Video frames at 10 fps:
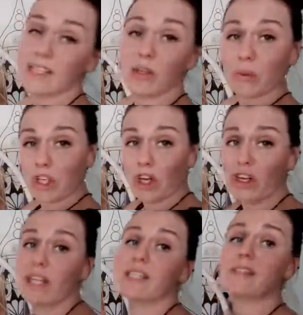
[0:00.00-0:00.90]
so I'm going to go
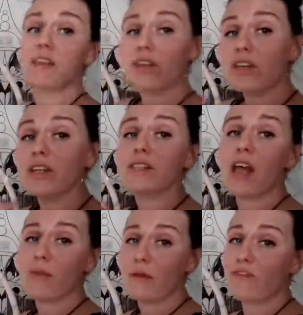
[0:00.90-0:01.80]
now. This is the third
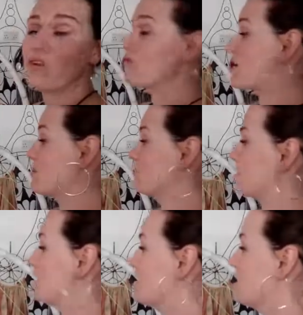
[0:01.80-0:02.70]
time I've gone round.
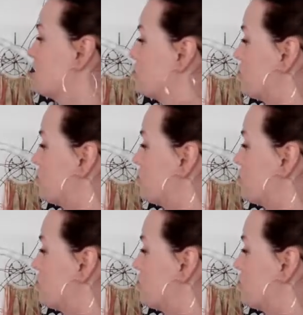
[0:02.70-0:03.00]
So